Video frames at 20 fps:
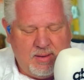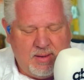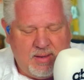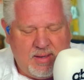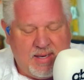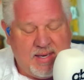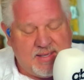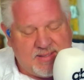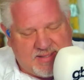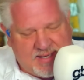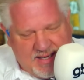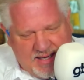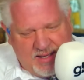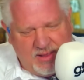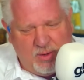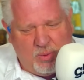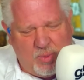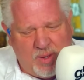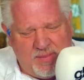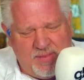Is he
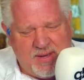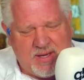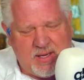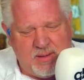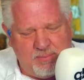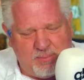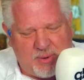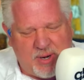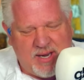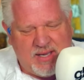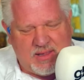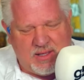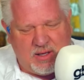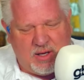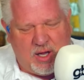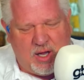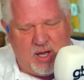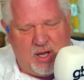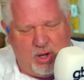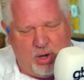the one that can break the
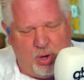law